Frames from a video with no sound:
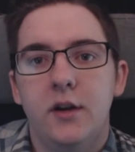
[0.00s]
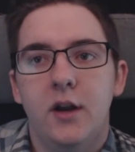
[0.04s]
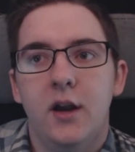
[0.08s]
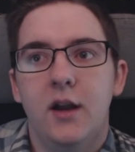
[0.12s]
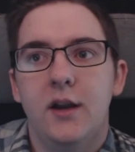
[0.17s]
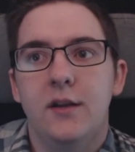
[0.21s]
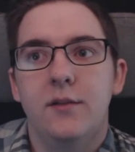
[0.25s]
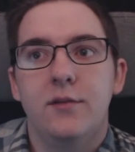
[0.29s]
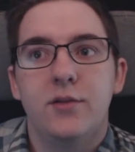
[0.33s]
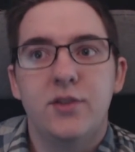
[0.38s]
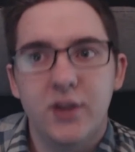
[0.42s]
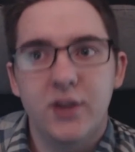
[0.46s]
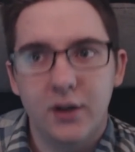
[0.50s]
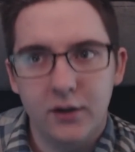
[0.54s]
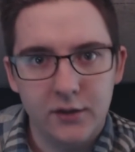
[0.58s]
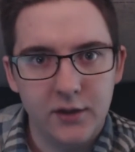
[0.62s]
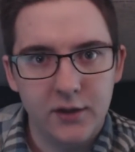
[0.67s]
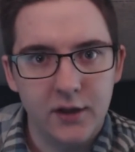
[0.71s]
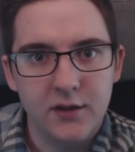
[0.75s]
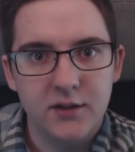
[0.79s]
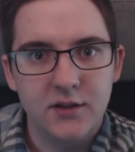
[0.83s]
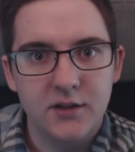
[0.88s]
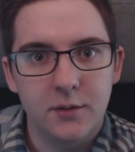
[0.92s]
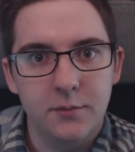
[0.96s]
I've
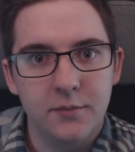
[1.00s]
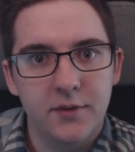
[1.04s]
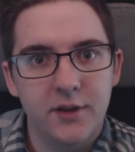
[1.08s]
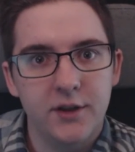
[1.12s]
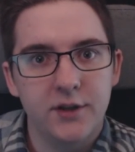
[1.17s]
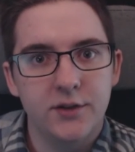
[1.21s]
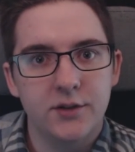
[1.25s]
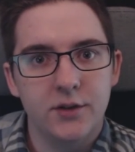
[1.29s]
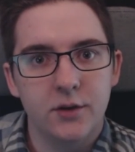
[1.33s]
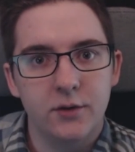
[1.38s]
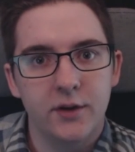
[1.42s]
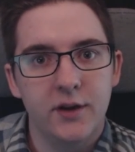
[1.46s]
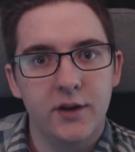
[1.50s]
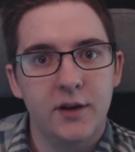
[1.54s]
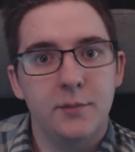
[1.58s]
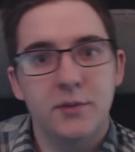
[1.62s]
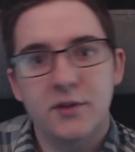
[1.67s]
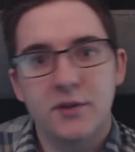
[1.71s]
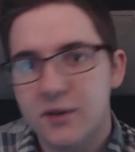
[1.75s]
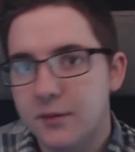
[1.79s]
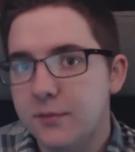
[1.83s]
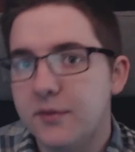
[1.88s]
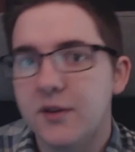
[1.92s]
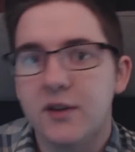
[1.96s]
settled on some things already,
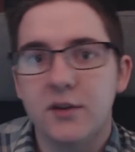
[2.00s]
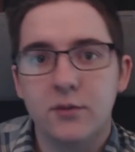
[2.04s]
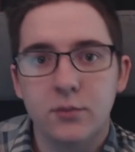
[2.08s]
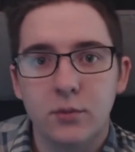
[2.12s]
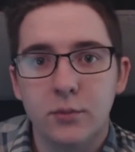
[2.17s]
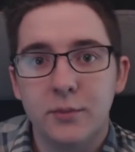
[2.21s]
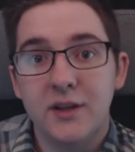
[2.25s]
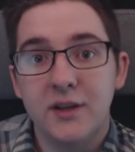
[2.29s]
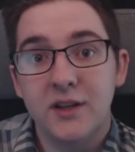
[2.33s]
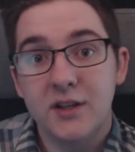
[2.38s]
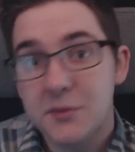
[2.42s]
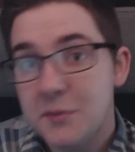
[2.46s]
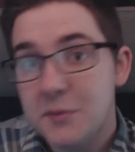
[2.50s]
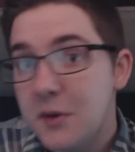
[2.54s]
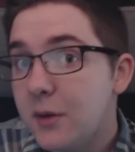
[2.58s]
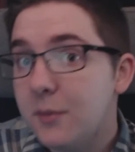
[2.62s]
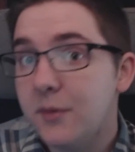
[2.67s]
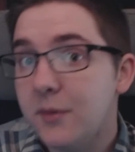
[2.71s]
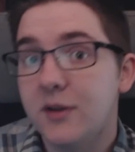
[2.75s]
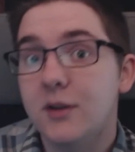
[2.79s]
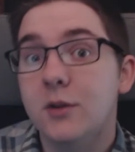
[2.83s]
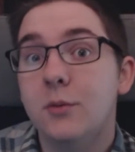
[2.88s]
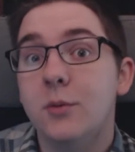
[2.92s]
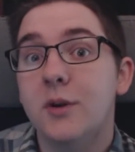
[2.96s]
but some things will be
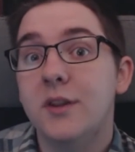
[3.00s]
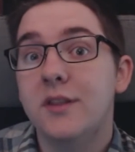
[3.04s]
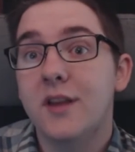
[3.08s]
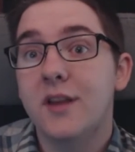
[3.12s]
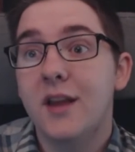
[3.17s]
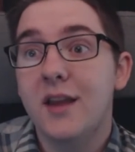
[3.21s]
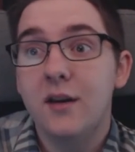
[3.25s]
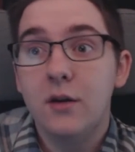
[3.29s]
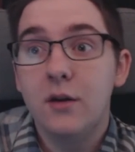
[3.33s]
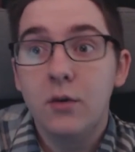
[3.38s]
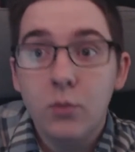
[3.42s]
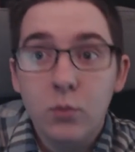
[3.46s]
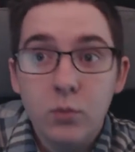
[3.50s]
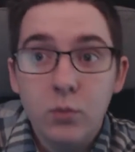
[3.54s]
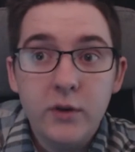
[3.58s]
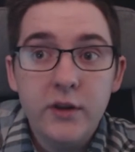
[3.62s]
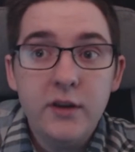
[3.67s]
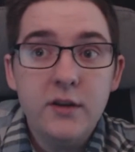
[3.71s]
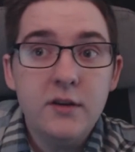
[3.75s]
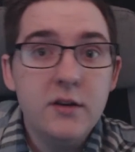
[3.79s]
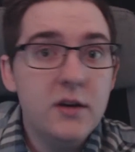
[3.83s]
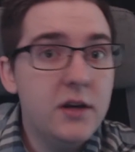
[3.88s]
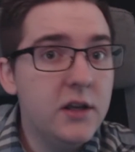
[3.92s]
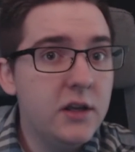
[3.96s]
experimented with, and
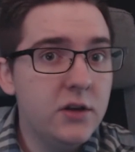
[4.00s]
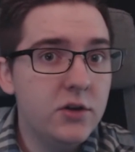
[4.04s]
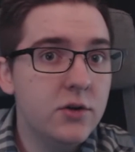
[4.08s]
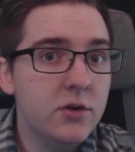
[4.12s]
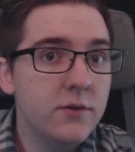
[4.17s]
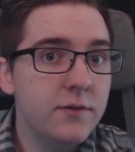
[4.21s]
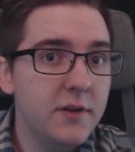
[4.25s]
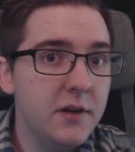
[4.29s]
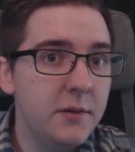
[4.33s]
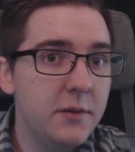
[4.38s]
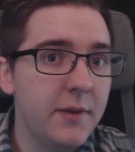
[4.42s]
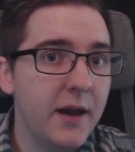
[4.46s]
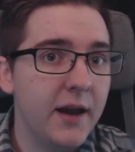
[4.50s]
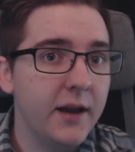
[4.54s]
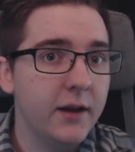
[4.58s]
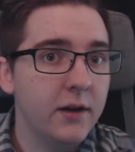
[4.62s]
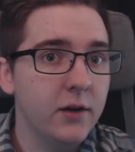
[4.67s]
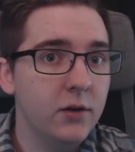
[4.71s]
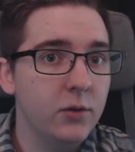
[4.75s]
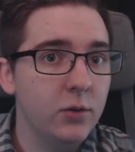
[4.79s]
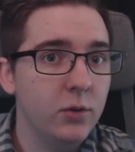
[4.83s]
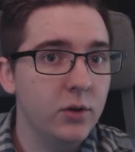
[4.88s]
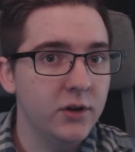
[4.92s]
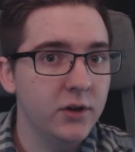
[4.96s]
we need your feedback
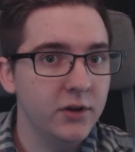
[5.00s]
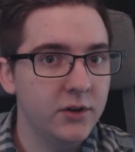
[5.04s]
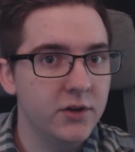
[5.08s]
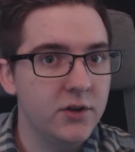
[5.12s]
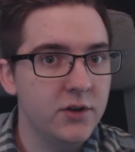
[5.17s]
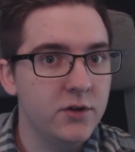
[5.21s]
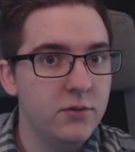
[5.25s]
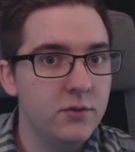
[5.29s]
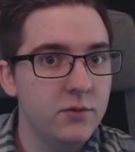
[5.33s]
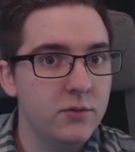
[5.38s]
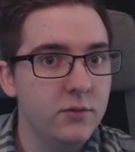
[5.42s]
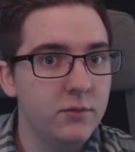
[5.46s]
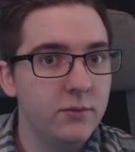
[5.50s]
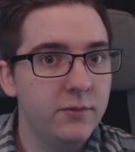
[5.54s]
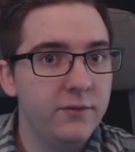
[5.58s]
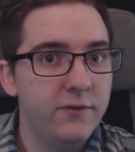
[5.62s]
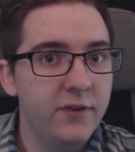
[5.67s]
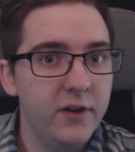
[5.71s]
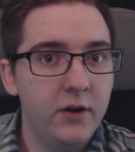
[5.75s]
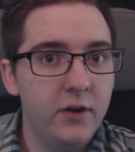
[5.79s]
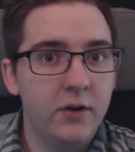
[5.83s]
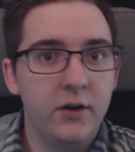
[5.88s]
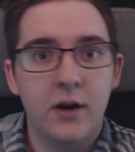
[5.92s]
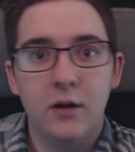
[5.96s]
in order to
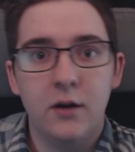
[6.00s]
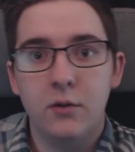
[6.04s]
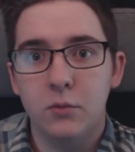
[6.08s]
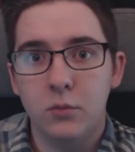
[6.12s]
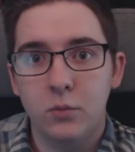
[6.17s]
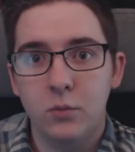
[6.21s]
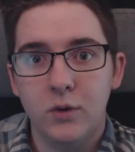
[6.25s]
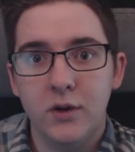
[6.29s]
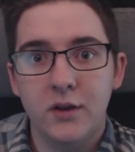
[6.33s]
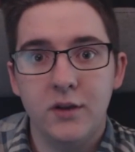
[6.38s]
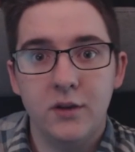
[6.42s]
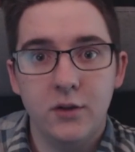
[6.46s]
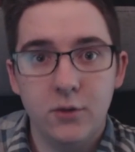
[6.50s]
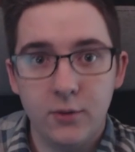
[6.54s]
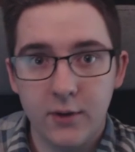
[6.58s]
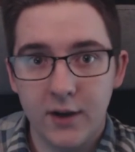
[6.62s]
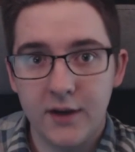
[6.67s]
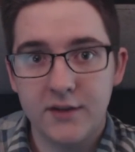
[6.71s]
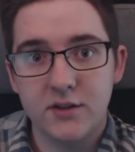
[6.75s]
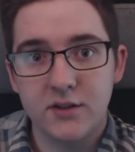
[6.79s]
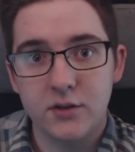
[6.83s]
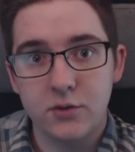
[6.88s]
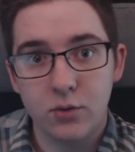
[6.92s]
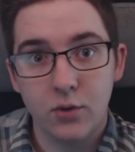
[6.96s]
figure out what you
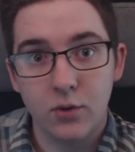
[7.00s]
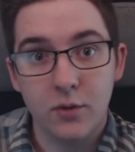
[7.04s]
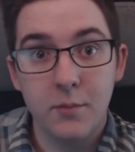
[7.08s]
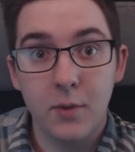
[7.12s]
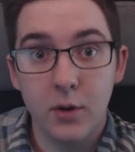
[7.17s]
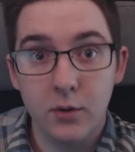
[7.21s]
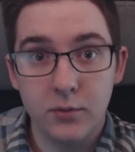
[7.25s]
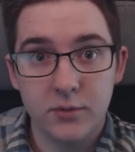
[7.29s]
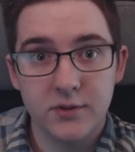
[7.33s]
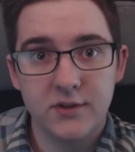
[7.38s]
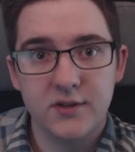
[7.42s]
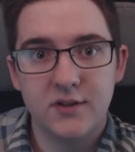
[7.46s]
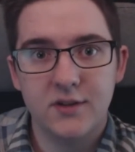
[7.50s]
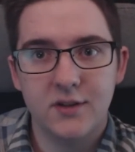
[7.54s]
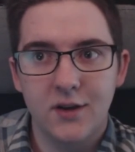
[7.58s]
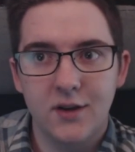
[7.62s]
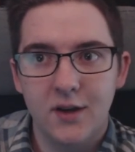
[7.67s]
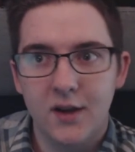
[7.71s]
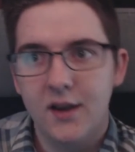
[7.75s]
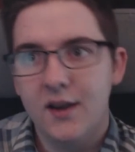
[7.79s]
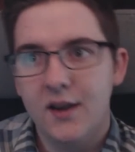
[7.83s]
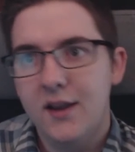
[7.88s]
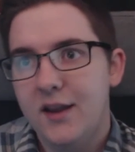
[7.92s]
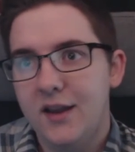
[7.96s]
guys enjoy most
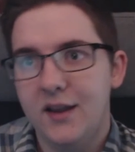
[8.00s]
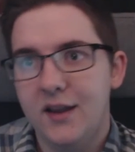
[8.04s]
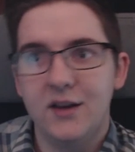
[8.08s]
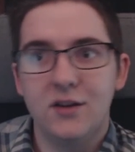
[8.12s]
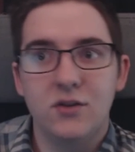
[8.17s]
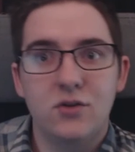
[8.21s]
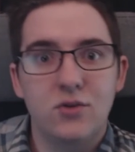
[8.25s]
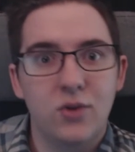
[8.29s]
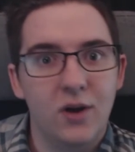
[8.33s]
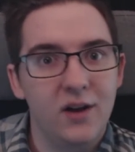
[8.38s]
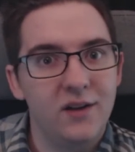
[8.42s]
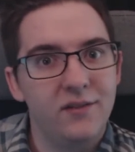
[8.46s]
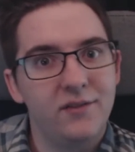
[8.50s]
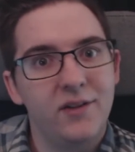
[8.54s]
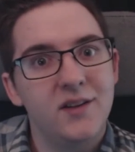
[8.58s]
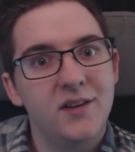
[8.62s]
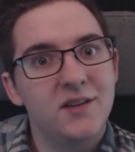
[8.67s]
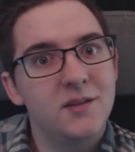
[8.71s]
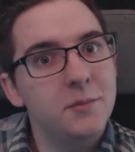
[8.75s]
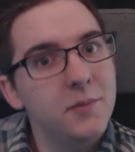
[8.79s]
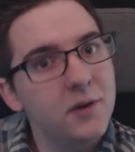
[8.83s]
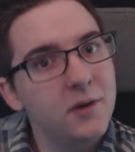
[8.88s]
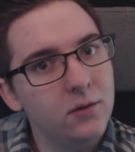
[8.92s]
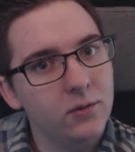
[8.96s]
and try and find
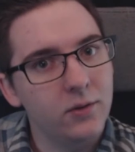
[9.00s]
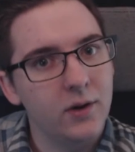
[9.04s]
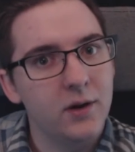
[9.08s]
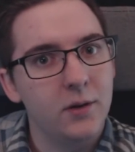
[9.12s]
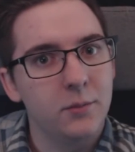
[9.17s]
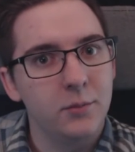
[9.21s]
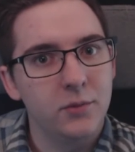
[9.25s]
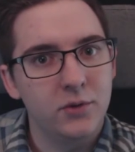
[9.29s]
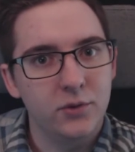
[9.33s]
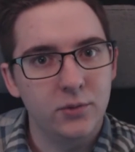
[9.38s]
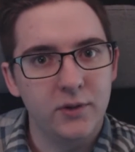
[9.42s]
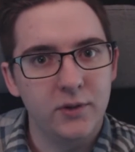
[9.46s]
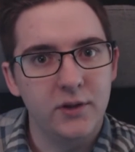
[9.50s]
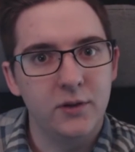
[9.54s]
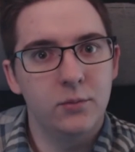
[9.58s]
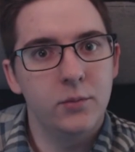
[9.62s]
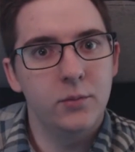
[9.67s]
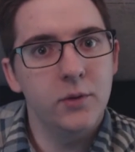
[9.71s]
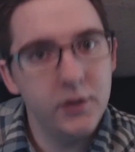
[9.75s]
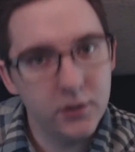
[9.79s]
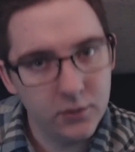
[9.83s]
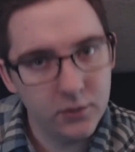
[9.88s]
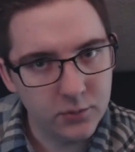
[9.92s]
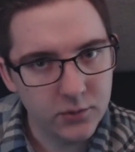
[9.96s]
some middle ground between
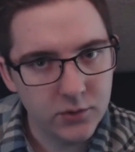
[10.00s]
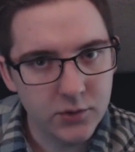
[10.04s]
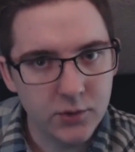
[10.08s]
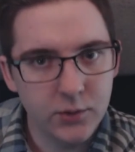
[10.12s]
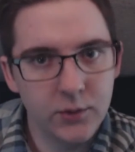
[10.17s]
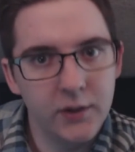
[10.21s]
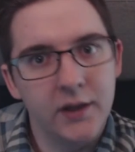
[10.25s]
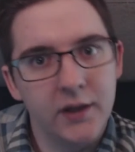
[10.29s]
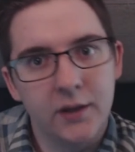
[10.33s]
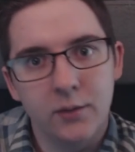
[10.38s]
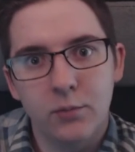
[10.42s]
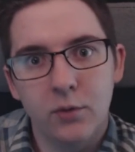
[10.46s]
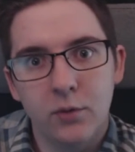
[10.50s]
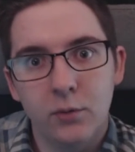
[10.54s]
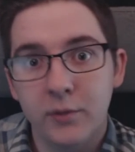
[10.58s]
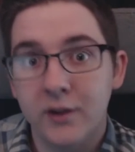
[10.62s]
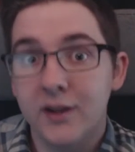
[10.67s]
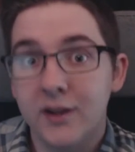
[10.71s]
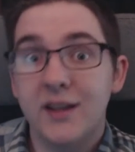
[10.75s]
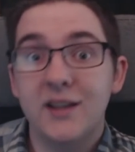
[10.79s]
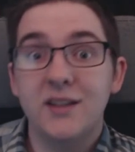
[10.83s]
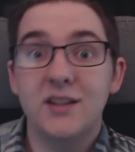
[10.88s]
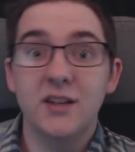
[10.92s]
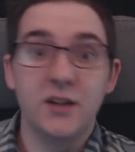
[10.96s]
what you enjoy and what
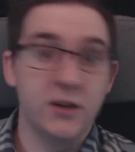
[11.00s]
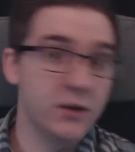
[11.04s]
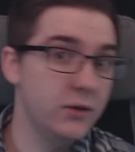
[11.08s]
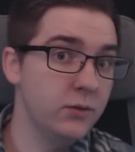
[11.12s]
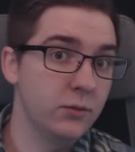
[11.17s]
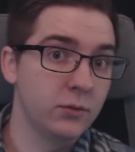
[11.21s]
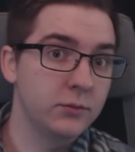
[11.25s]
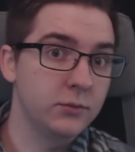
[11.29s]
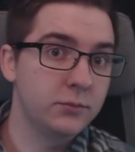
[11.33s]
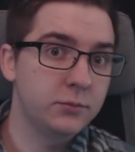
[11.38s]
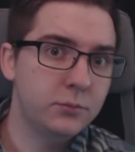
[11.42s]
we like to do.